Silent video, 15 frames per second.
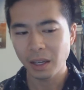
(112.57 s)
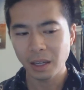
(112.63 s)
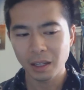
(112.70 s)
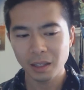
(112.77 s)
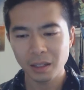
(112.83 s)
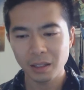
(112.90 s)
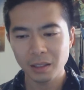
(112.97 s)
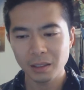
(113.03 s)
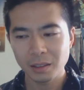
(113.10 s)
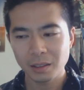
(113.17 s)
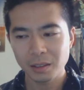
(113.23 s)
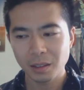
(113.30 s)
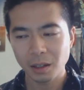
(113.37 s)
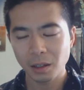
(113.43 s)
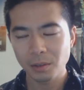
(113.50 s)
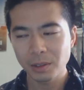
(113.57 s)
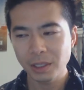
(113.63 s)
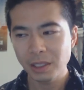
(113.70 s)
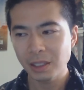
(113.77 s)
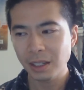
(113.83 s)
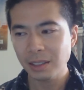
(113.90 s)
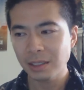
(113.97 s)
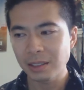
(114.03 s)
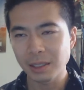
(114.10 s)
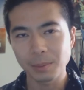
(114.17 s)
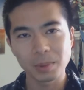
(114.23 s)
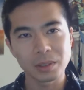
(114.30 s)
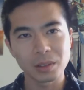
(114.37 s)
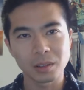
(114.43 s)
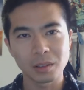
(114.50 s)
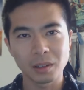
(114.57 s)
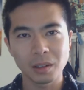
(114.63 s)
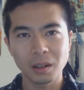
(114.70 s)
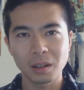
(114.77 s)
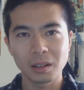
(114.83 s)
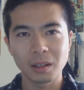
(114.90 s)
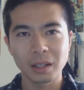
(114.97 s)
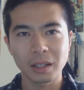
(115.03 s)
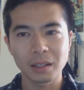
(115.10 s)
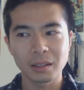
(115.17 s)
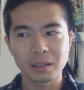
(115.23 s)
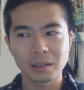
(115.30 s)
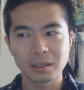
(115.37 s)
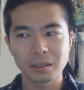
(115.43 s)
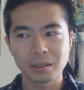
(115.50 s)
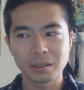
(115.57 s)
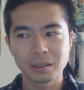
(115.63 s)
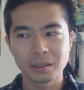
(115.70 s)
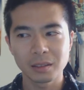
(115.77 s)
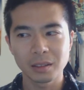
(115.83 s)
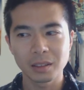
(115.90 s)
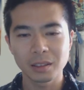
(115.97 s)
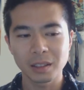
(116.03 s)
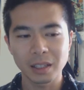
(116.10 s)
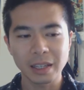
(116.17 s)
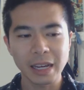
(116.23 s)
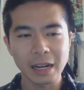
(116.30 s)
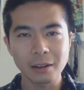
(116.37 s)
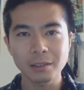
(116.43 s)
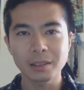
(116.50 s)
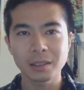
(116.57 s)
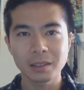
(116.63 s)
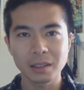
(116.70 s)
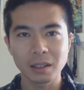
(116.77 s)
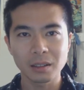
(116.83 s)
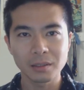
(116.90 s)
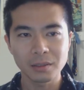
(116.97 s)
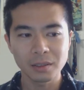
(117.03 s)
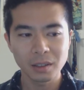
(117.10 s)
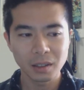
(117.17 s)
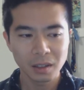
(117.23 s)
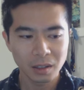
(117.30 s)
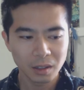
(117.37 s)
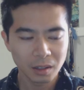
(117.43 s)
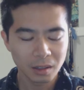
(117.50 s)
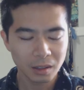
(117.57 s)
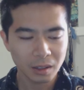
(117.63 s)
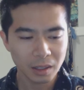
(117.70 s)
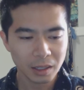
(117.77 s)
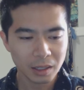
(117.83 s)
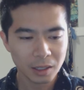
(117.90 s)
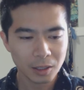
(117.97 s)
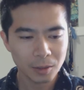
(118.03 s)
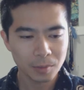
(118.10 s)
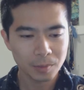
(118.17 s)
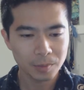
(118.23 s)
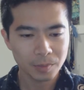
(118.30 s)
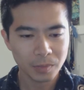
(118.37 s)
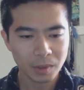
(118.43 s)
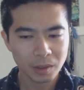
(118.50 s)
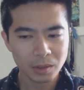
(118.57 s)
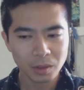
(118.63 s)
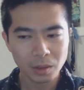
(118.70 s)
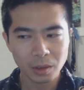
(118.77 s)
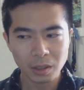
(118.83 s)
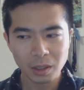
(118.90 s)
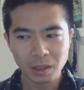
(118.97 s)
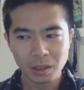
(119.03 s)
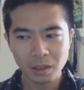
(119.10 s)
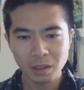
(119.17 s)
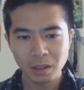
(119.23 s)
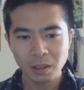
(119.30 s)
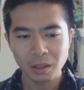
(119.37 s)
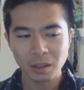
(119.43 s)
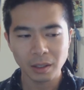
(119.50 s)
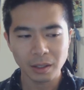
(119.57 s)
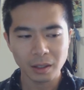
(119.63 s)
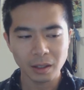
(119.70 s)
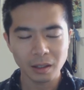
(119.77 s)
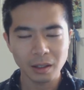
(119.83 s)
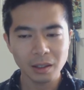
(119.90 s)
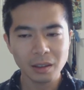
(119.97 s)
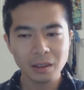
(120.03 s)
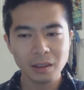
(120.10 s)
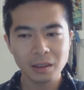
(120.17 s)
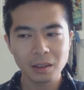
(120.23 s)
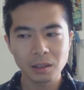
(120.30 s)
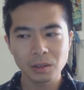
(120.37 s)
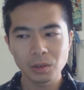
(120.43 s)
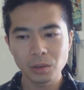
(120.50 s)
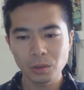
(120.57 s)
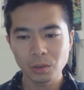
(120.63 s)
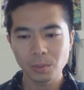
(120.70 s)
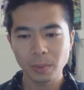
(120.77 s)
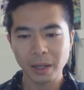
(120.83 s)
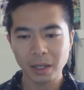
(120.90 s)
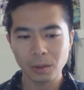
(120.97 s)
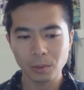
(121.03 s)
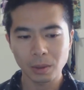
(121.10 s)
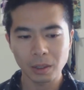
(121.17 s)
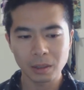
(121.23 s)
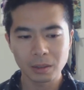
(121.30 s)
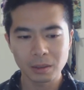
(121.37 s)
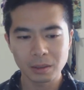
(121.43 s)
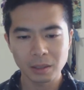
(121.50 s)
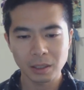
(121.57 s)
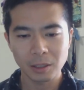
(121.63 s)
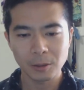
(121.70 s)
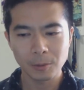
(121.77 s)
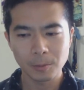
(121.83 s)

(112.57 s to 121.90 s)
And I really like this episode a lot, like because of the character stuff. Like Ahsoka, like I think the two Padawans.